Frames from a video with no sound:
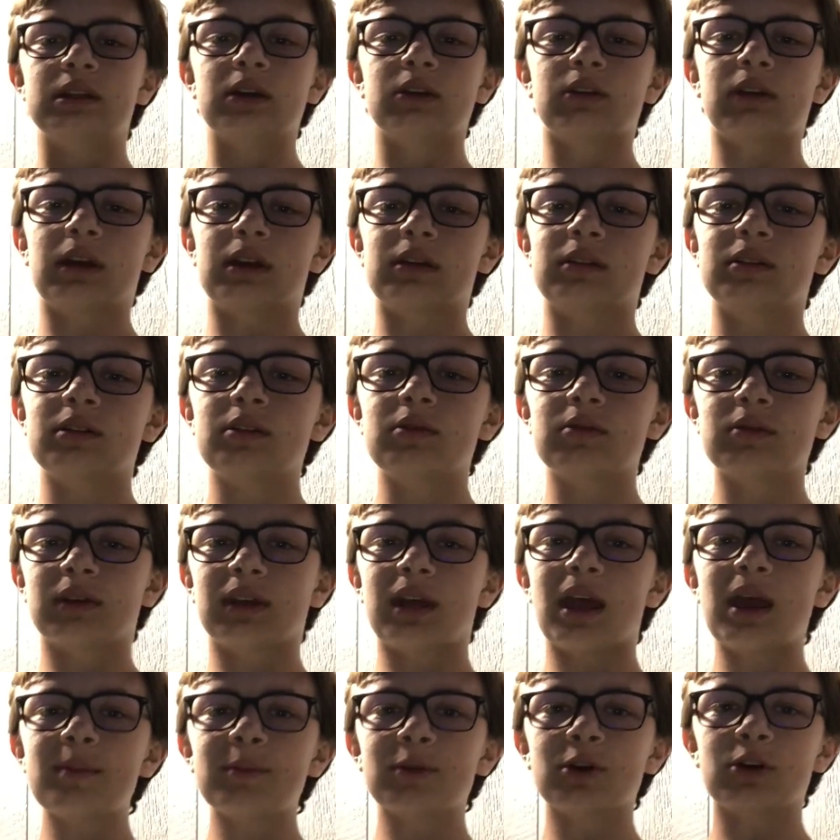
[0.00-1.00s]
Okay, so
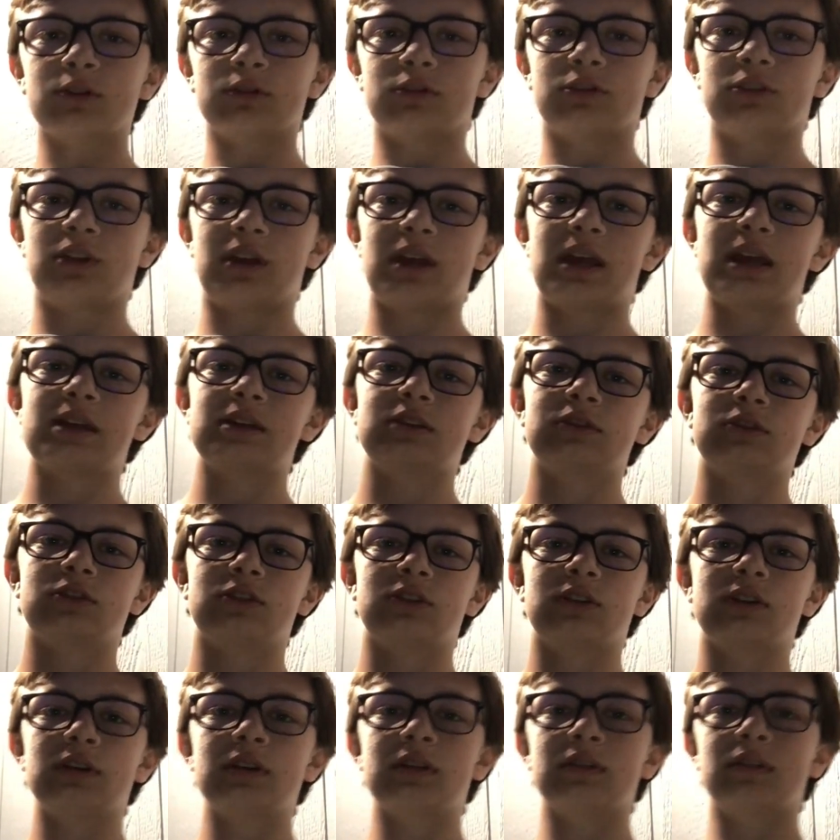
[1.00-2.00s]
chemical change
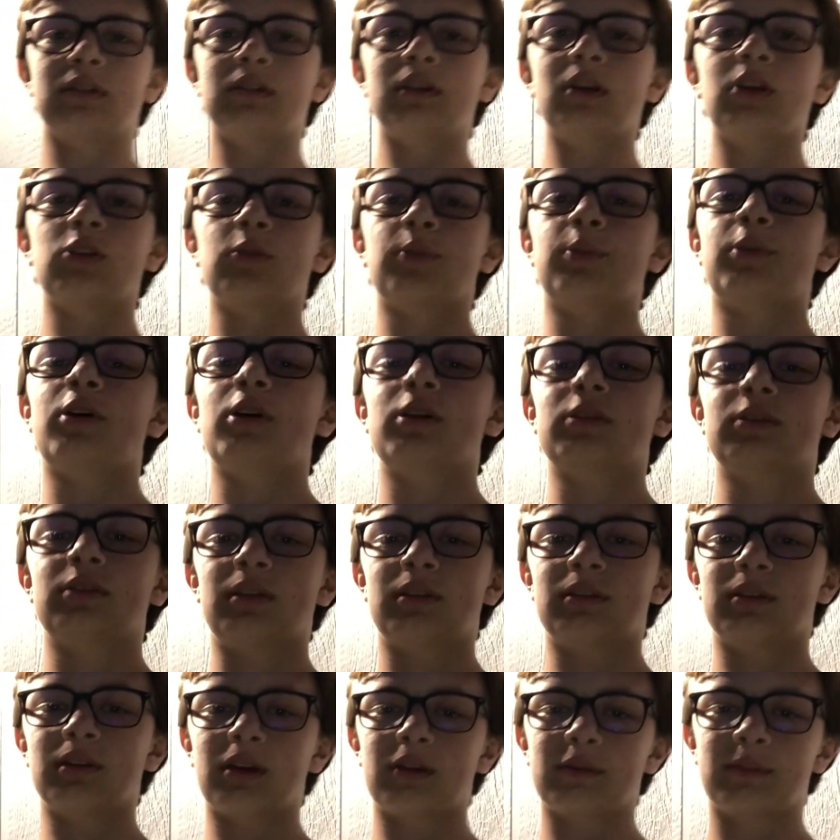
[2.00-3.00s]
is another
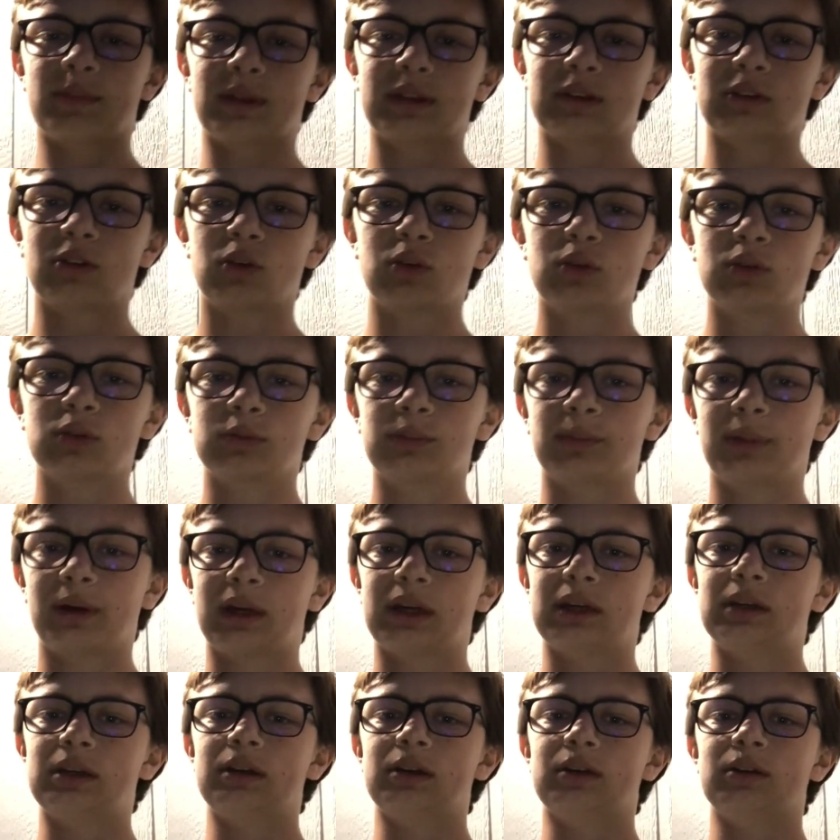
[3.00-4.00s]
process I've been told
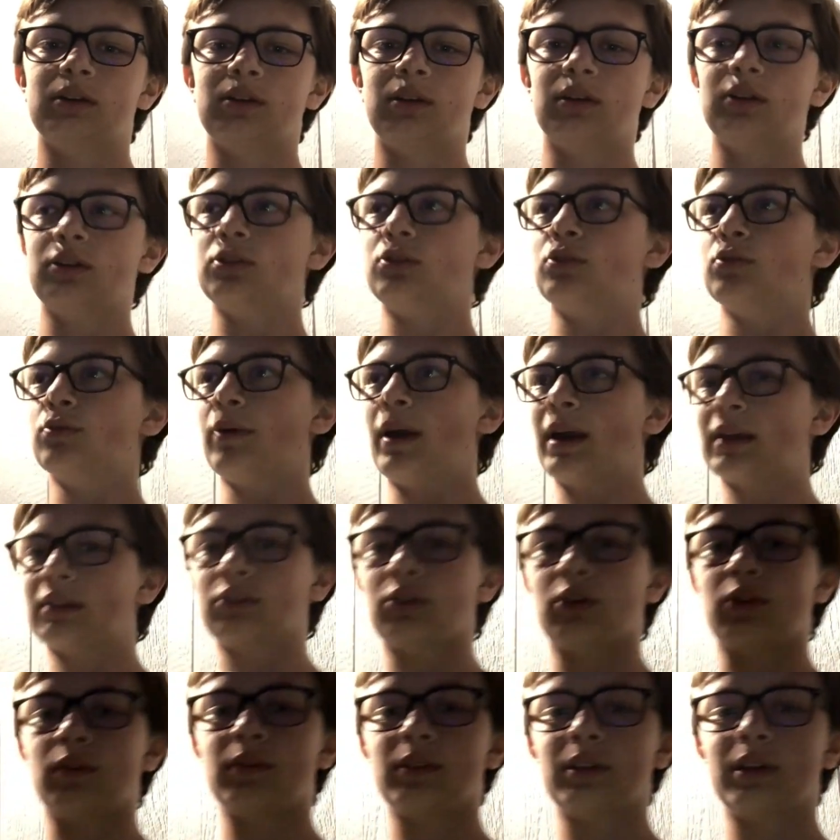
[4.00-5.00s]
by the director
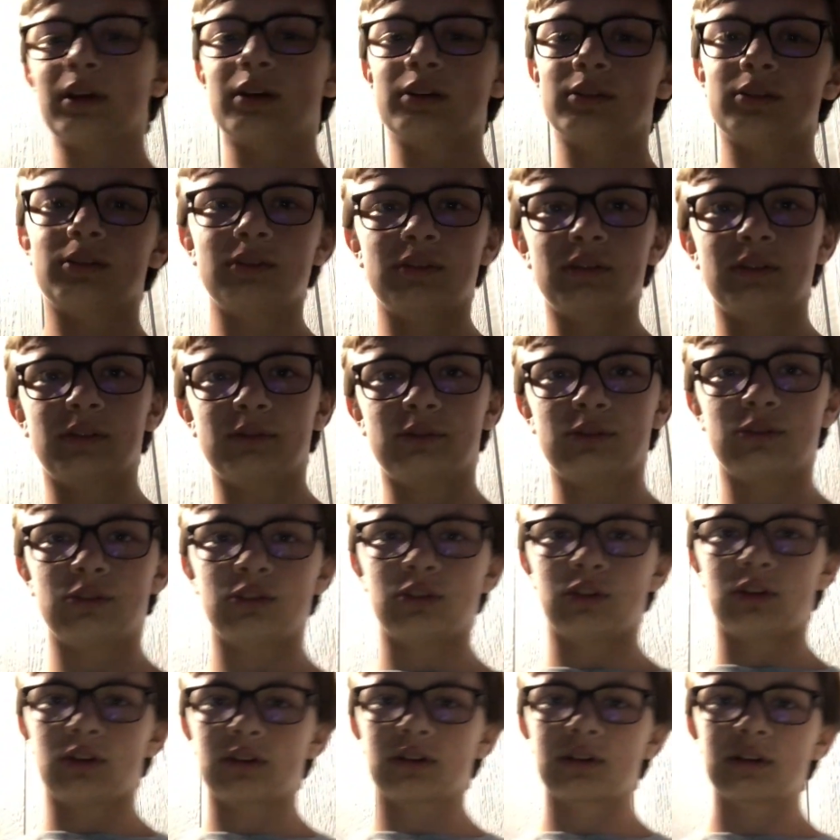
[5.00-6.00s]
over there, you little
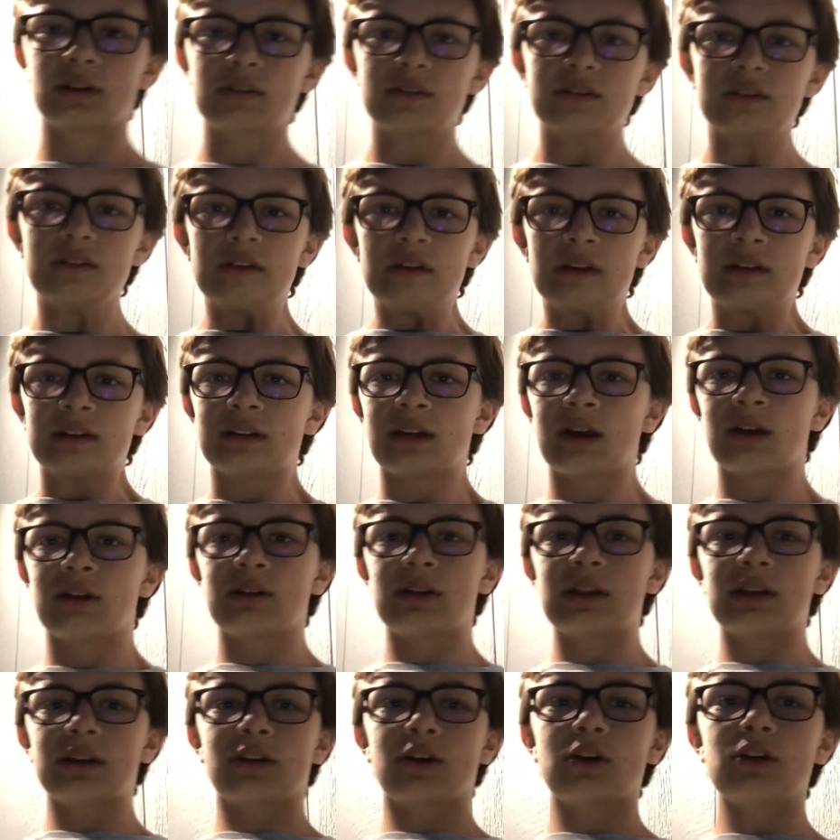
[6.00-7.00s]
jerk. Now,
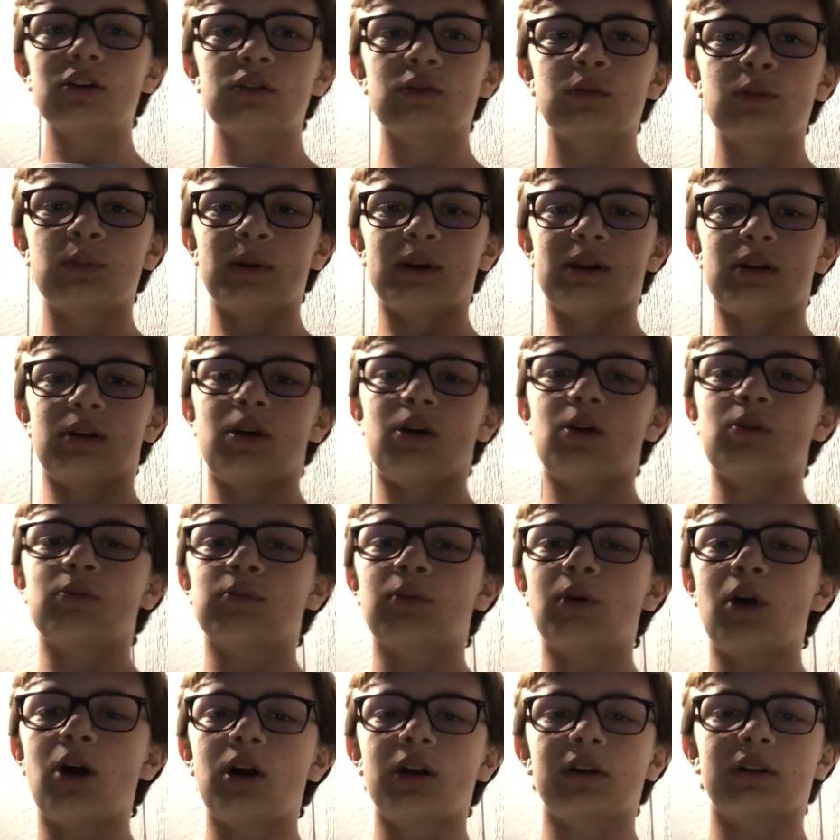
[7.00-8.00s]
it occurs when a
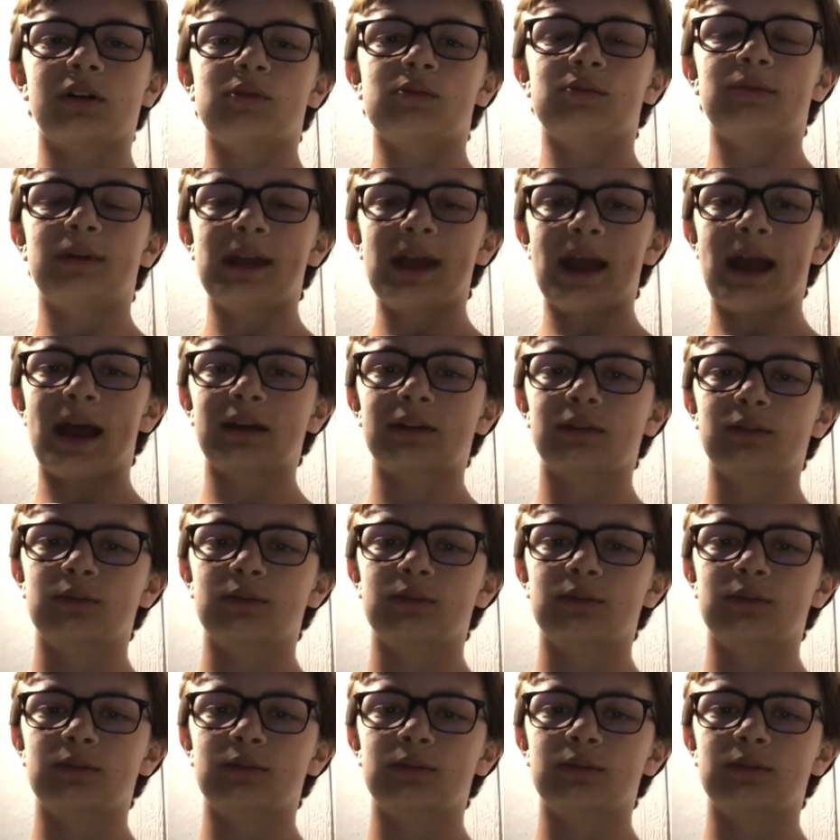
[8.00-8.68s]
rock reacts